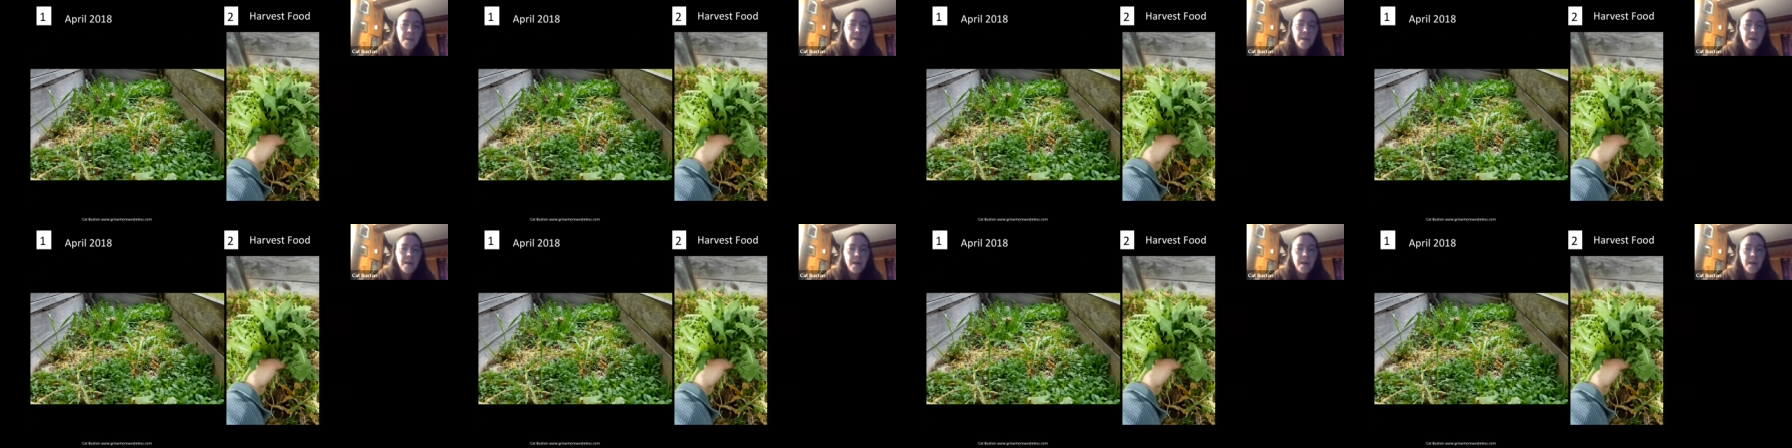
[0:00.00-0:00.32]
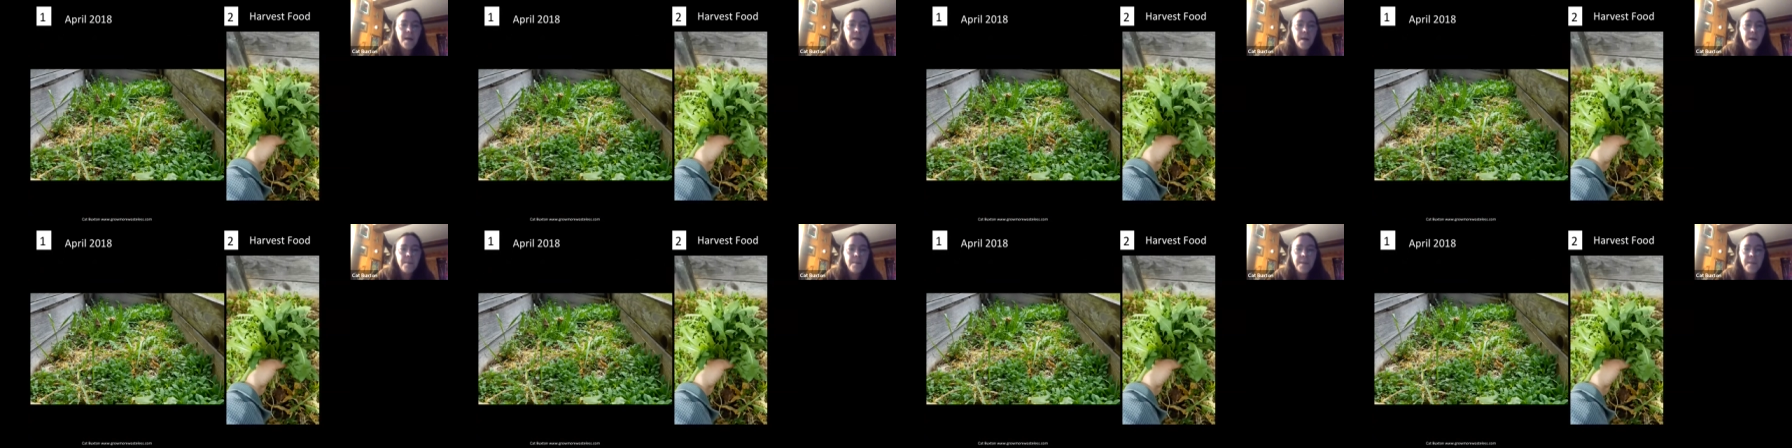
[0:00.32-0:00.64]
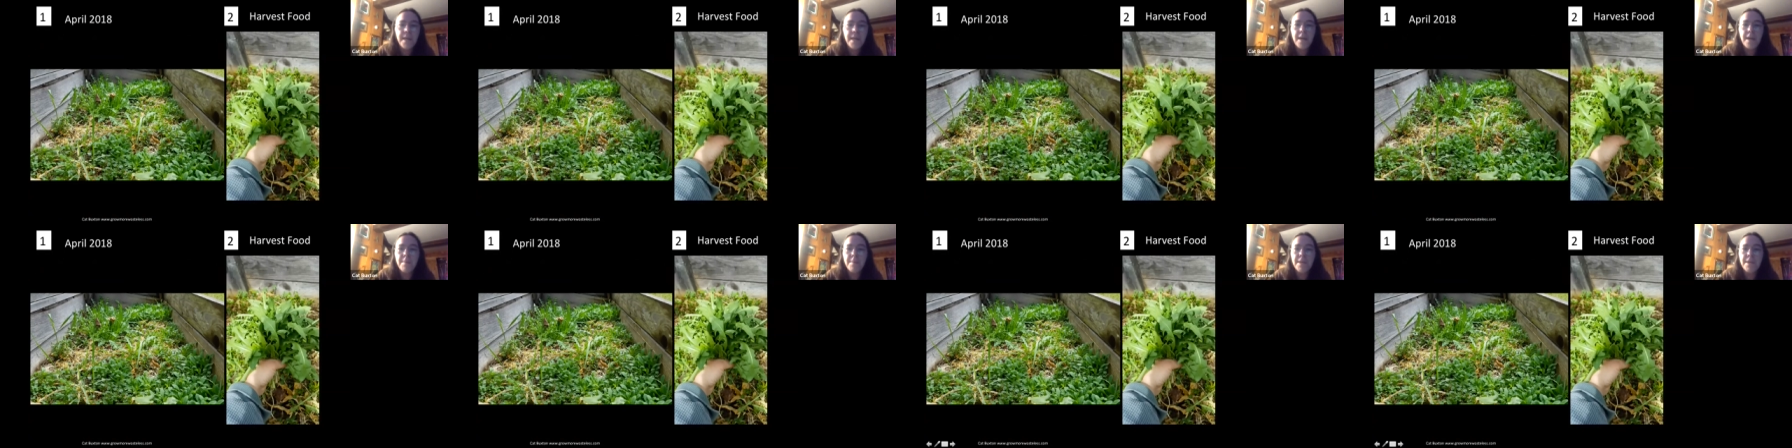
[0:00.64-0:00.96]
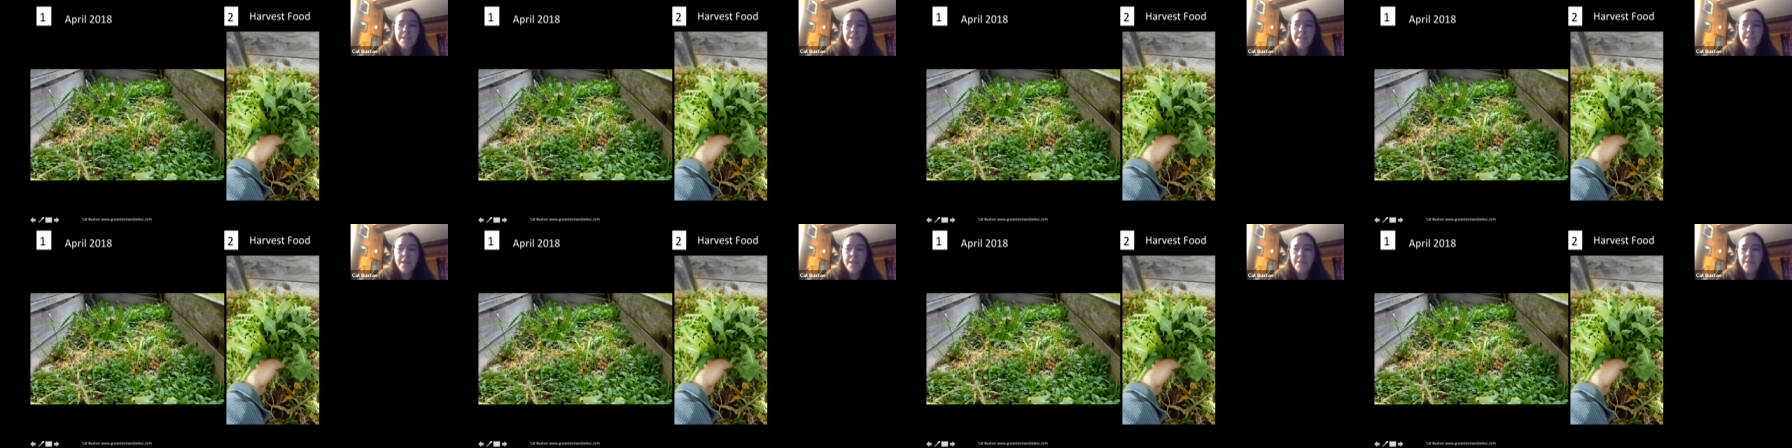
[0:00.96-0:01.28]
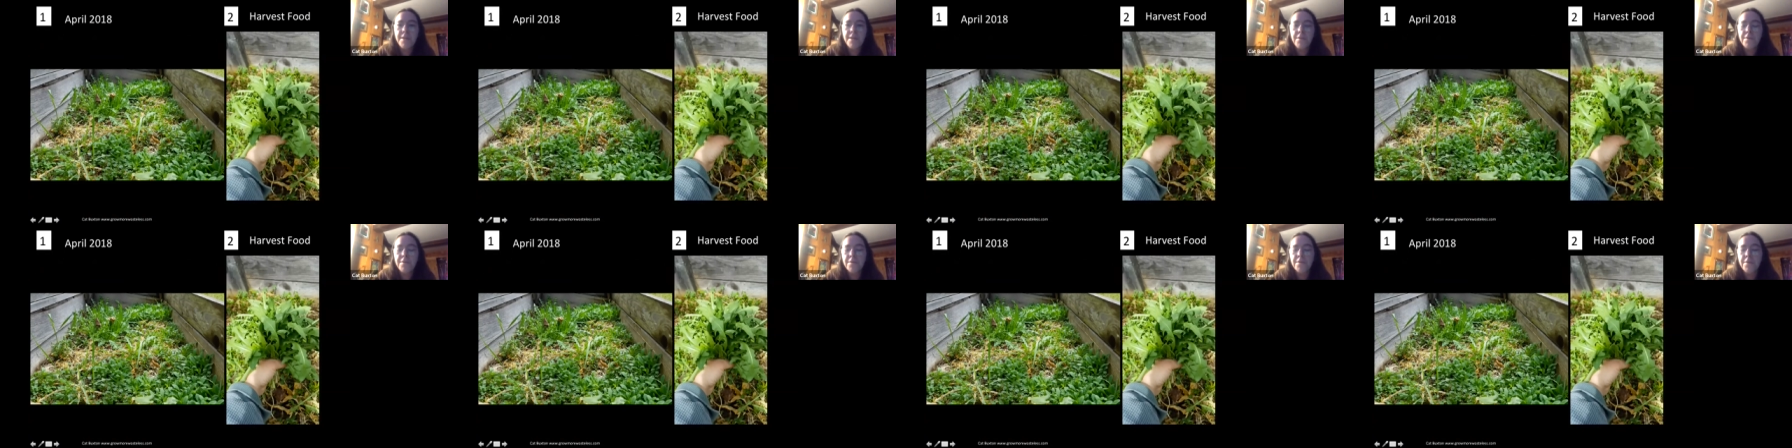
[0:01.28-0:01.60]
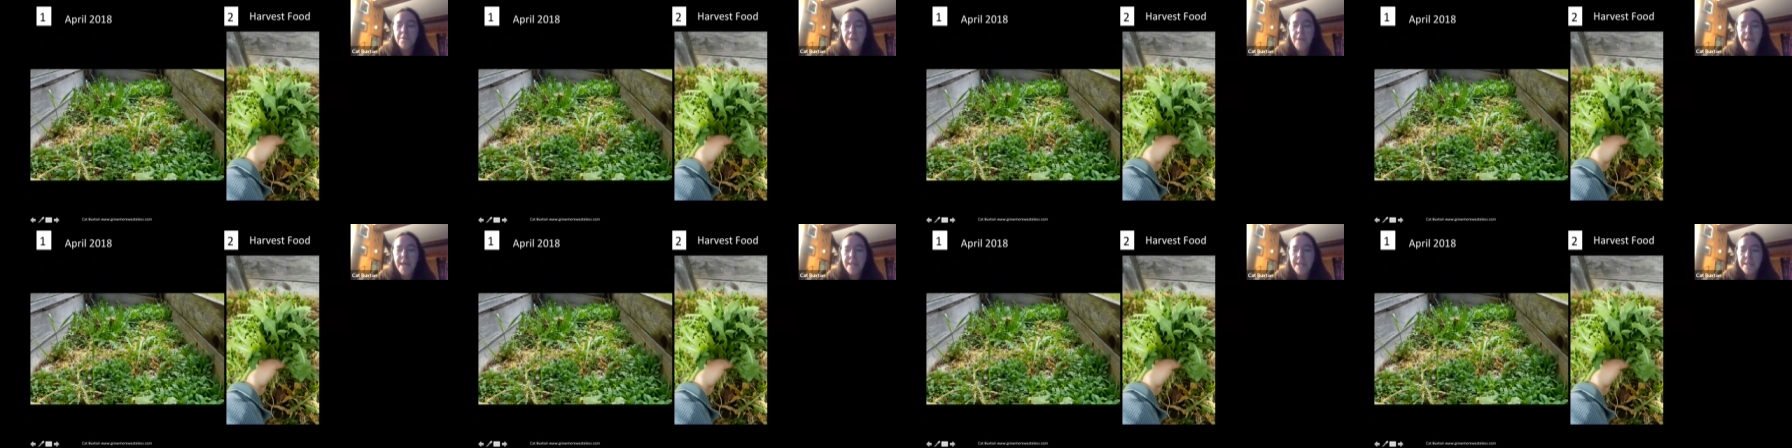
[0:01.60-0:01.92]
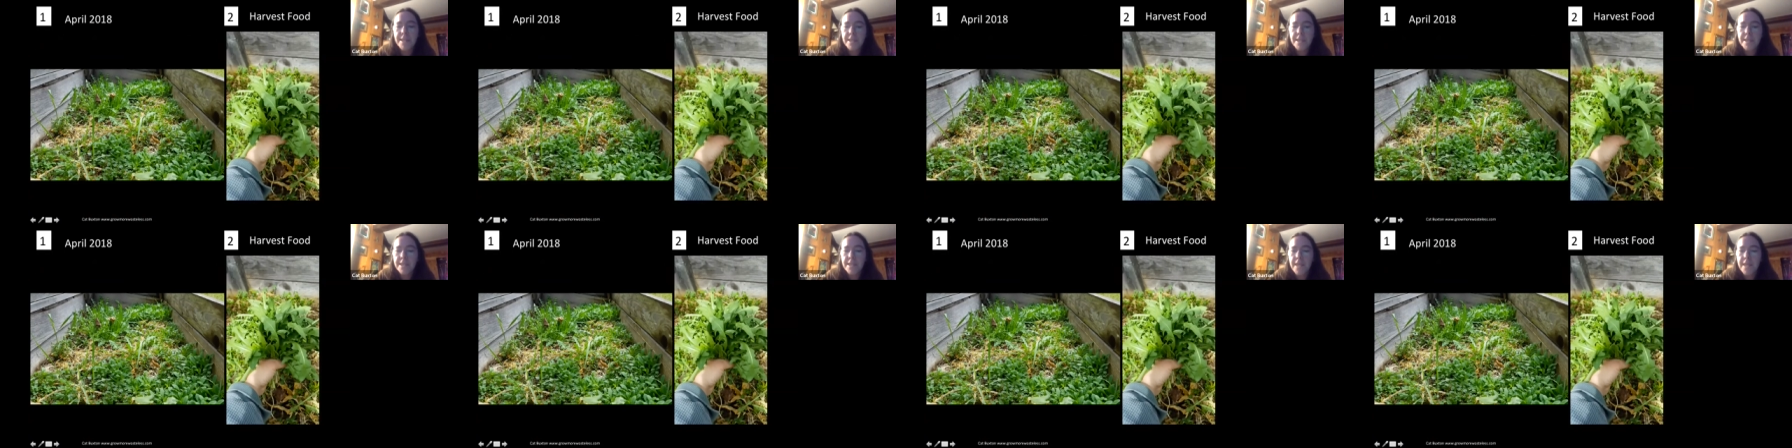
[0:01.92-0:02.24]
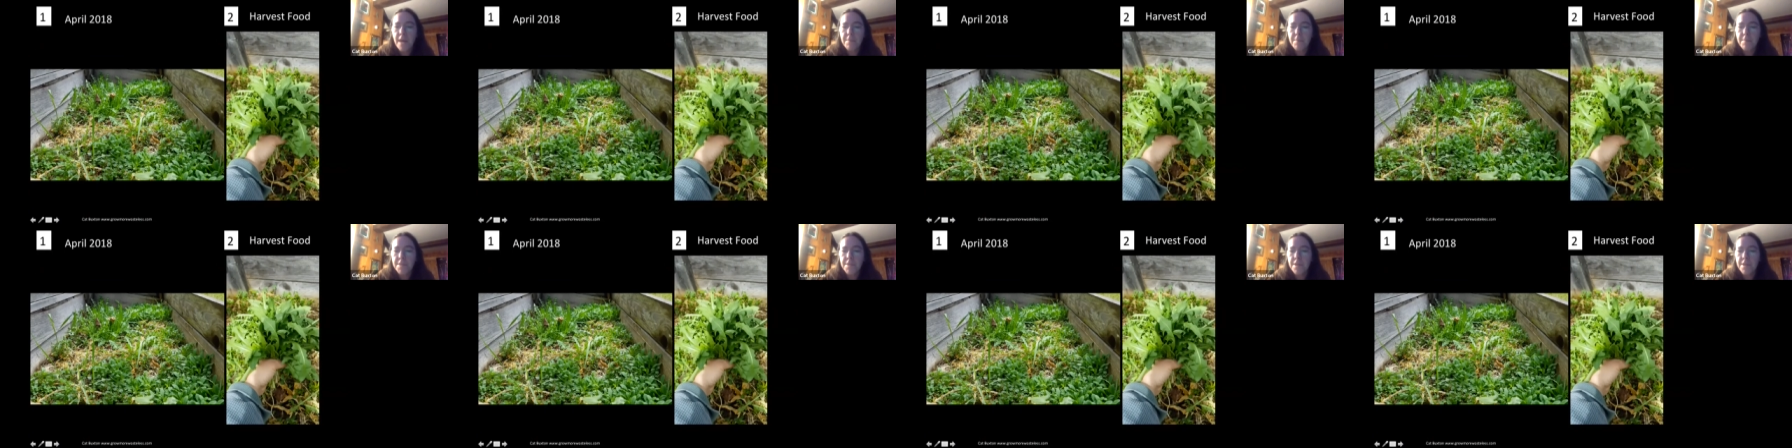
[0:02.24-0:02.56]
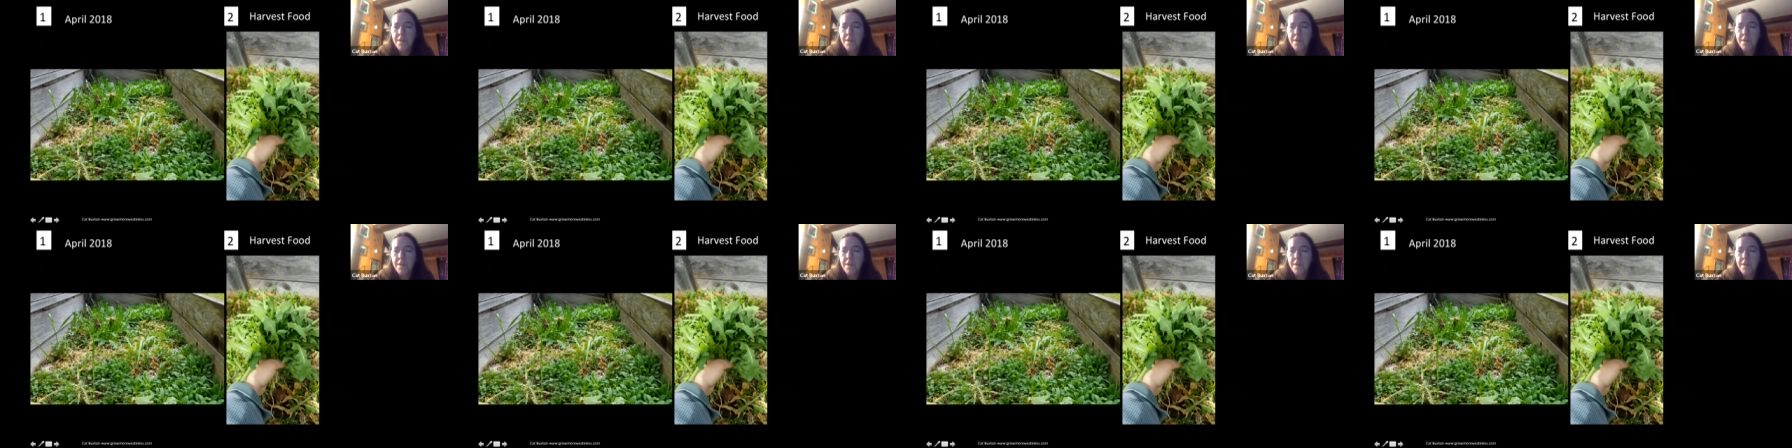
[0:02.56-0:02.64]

And I'm going to take you through 8 steps